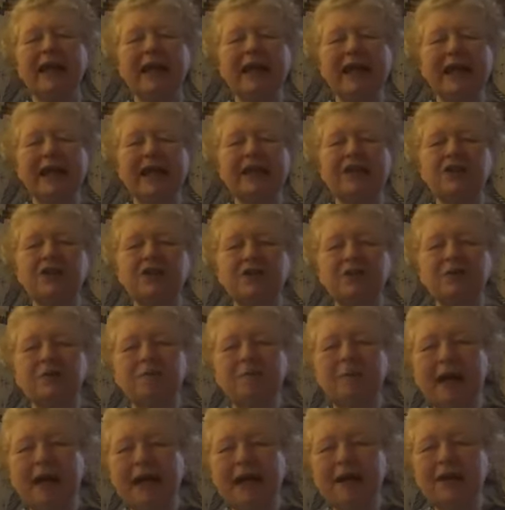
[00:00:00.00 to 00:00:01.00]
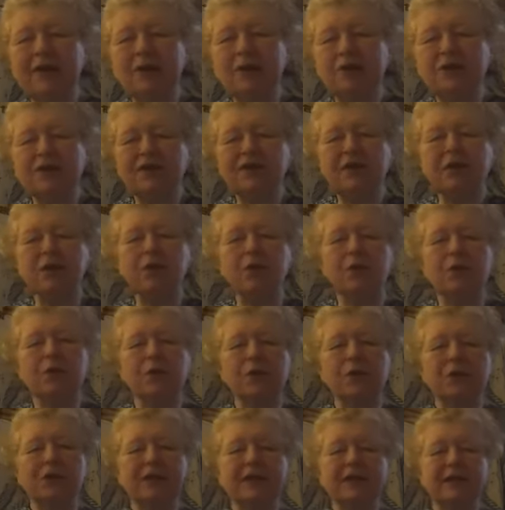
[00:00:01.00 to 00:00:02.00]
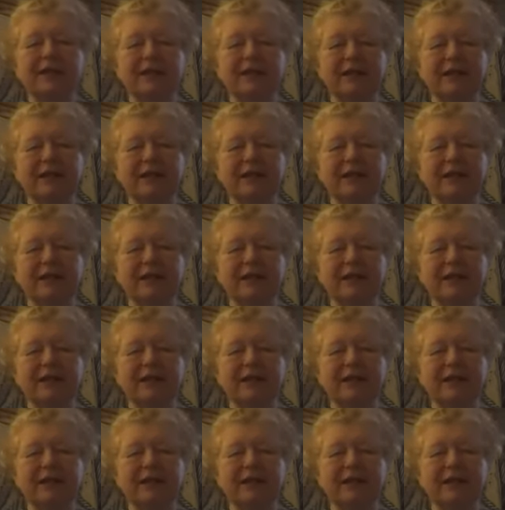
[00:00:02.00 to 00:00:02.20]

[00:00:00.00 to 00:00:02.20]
into medical schools.